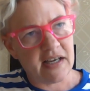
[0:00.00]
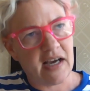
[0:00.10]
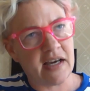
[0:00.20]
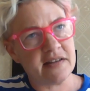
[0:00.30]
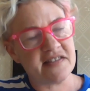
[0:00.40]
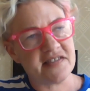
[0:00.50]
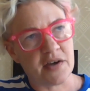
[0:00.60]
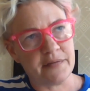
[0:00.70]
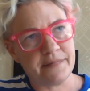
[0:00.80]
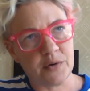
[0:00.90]
And
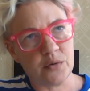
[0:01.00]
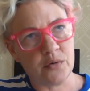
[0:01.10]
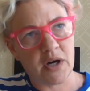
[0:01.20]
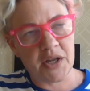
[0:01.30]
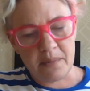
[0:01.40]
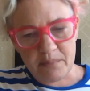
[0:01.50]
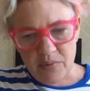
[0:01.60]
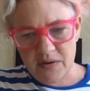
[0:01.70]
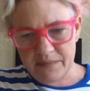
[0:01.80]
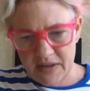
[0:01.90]
so for a number
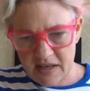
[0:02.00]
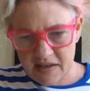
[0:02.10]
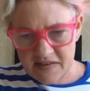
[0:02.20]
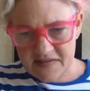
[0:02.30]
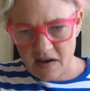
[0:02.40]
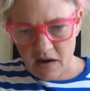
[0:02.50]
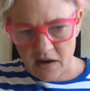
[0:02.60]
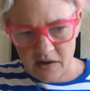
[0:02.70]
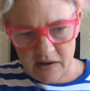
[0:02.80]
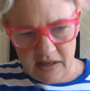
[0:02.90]
of years,
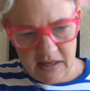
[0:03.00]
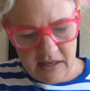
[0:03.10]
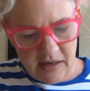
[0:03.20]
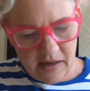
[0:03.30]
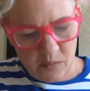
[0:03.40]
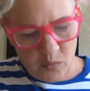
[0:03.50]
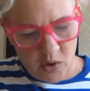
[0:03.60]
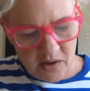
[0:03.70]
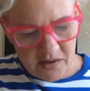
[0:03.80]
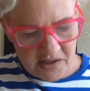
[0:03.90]
I
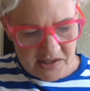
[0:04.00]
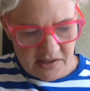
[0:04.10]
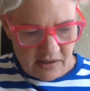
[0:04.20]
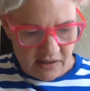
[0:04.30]
worked